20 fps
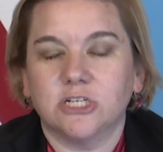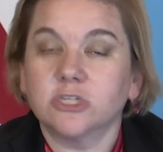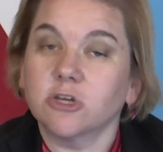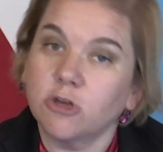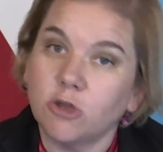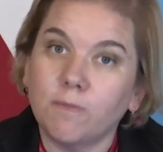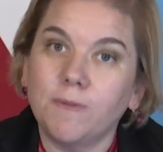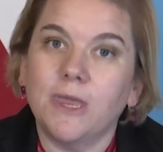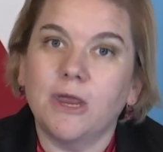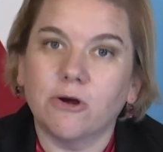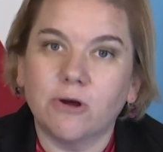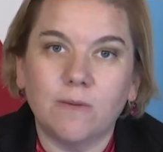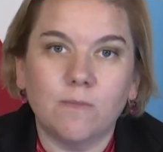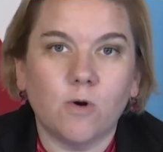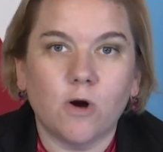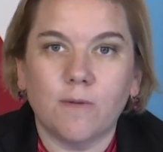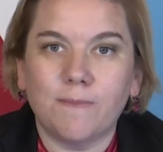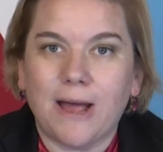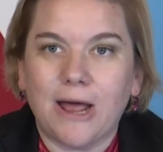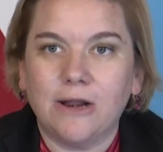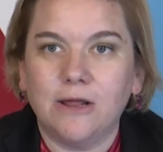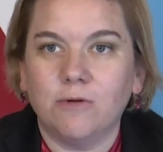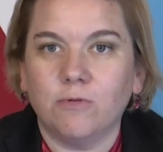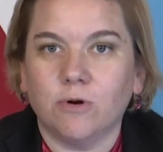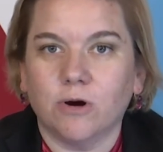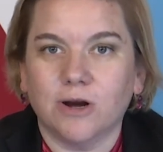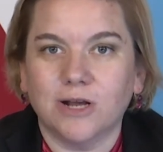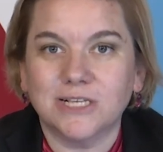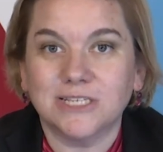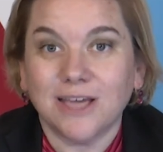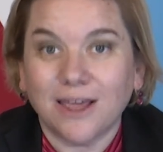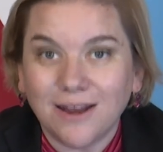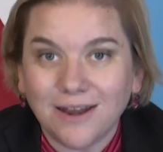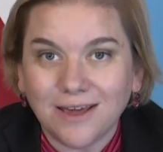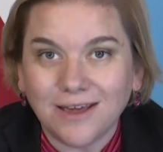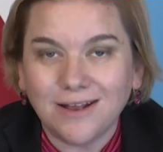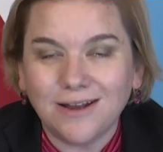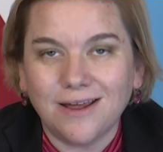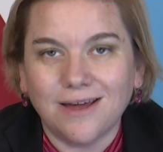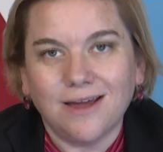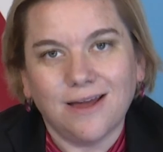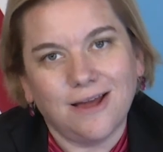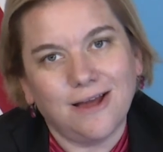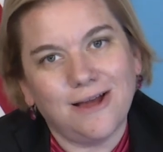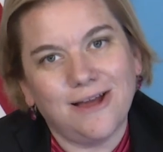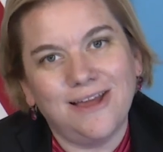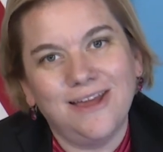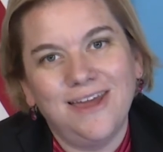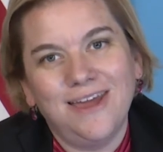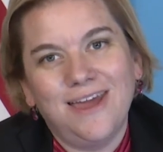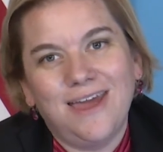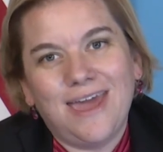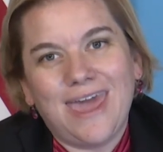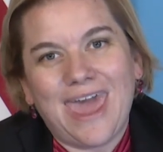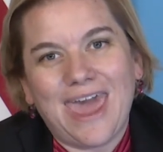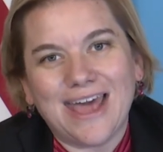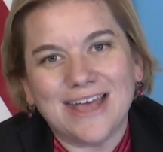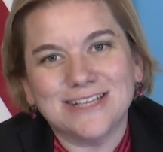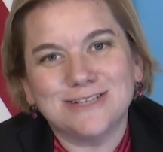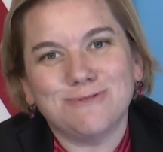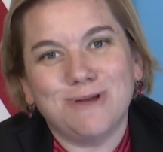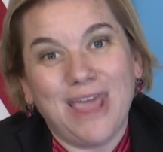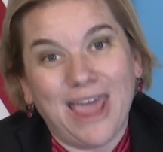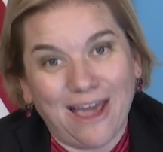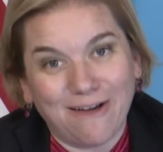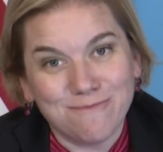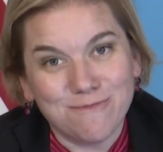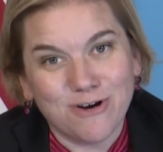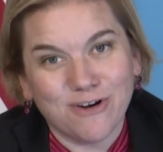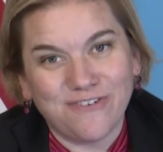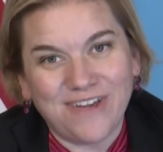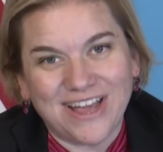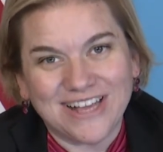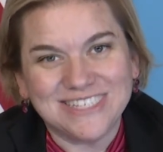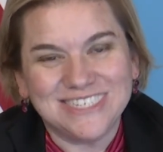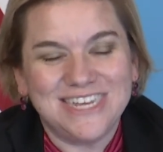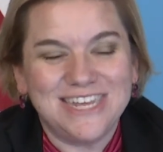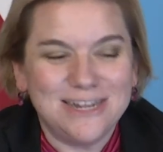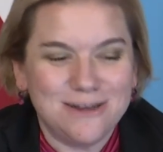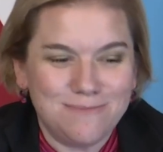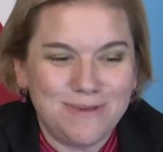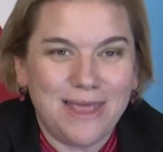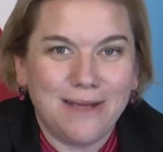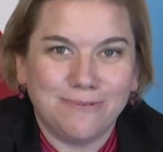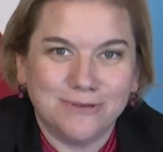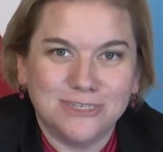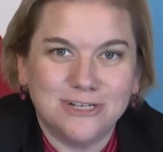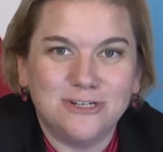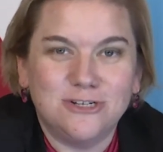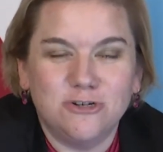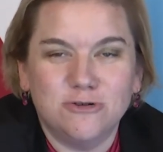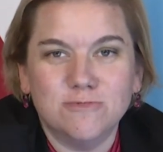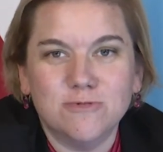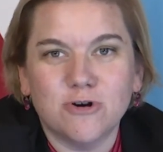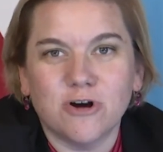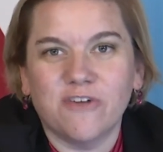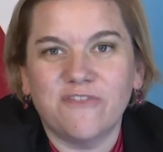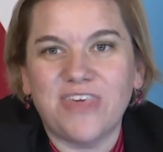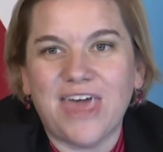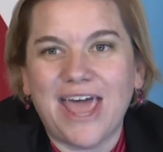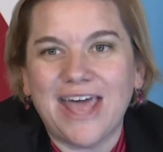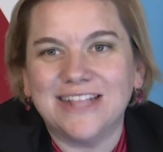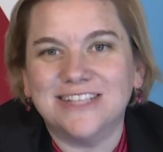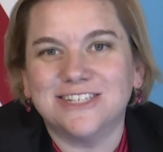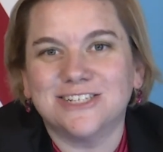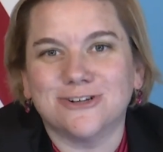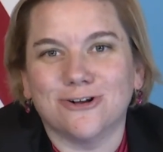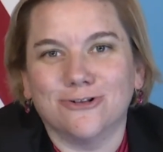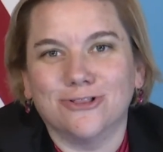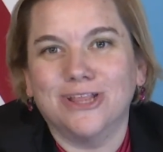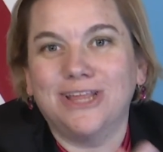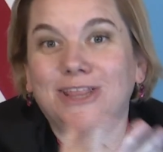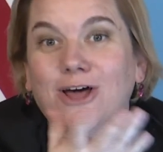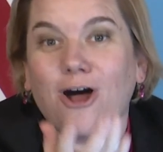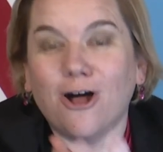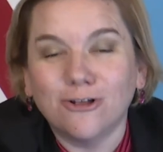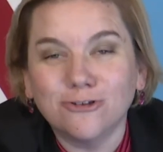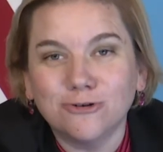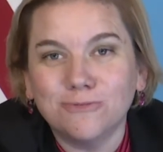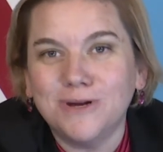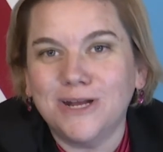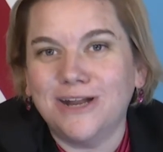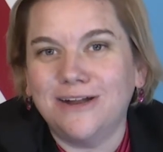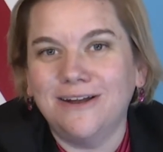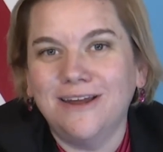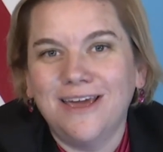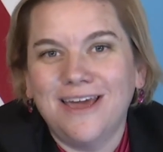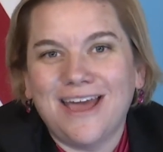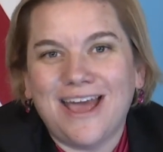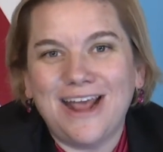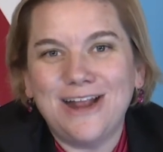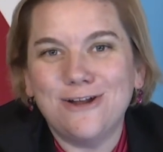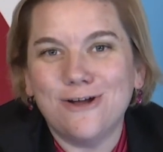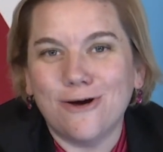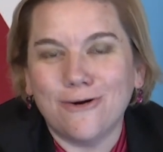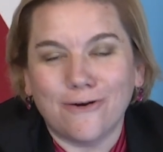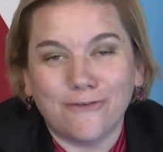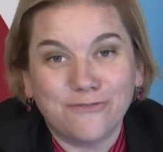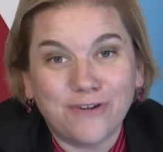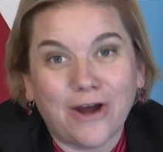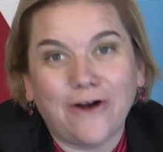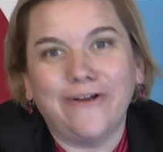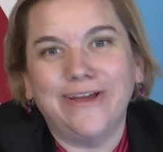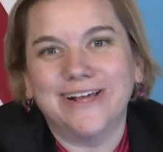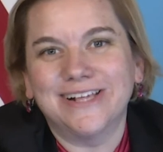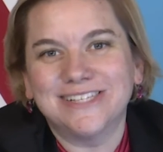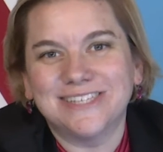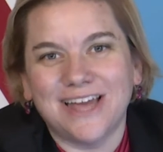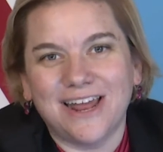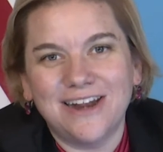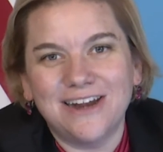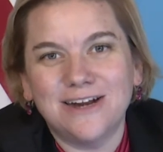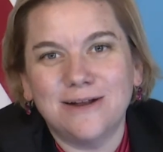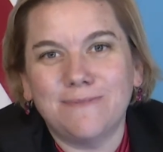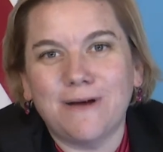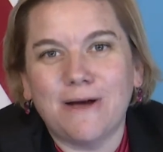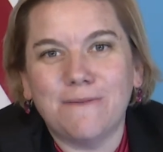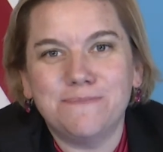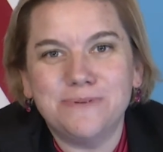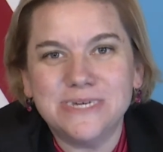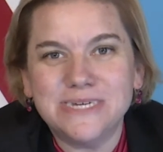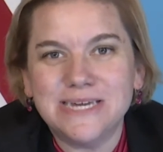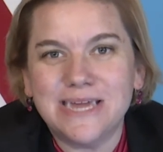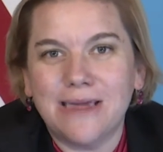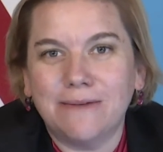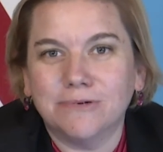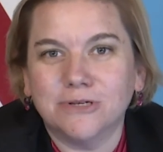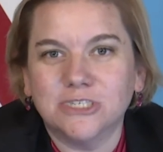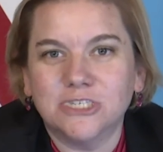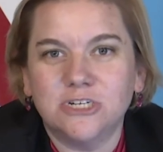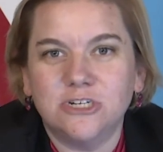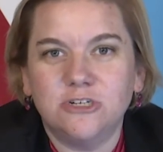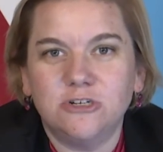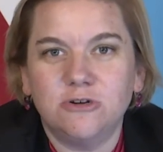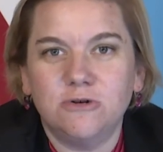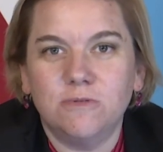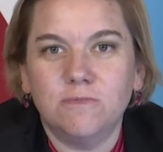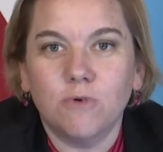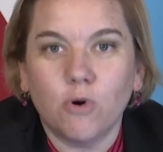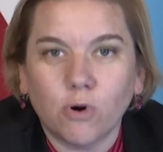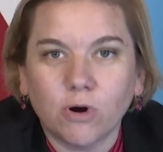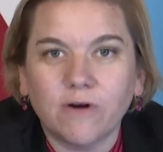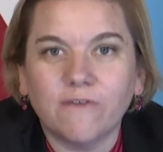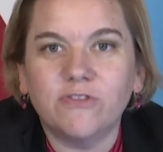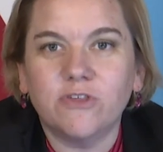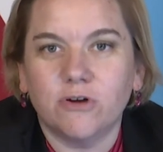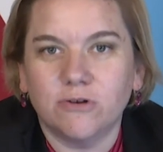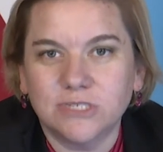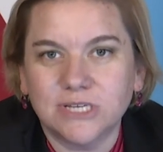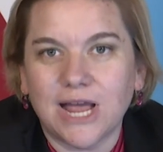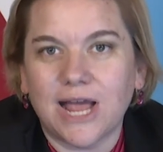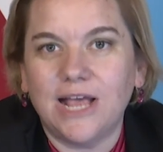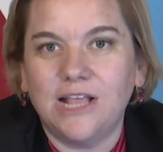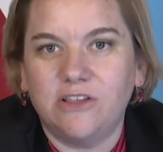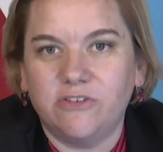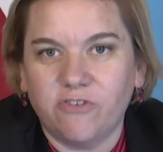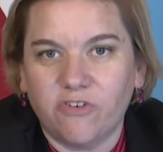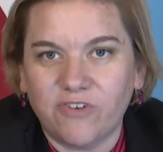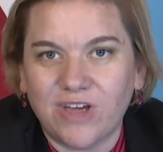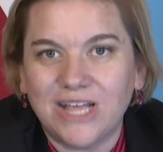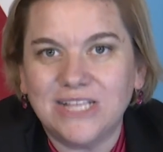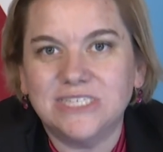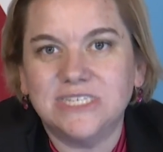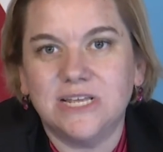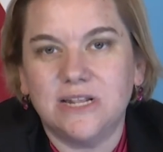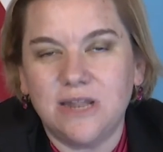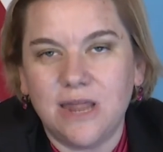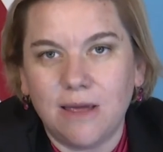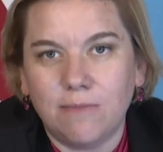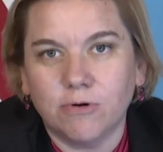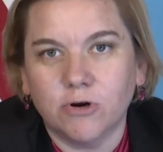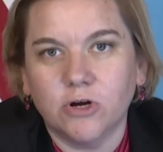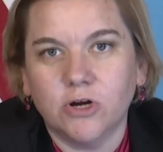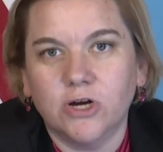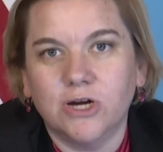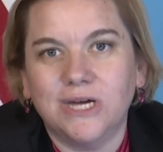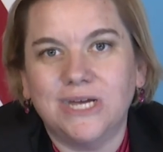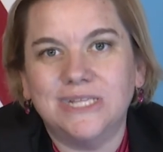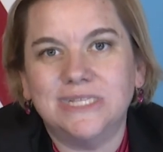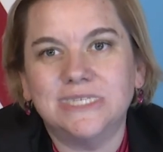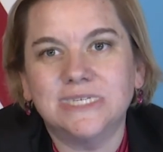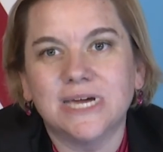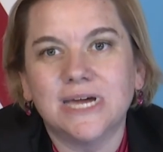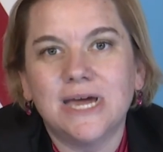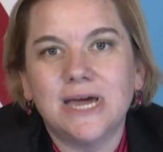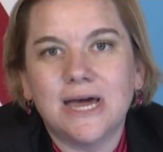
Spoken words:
So you'll be hearing more about it. We're excited as we have more vaccine to be able to do more of that. And certainly the aldermen, I know, are very excited about being able to do more of those kinds of events in neighborhoods.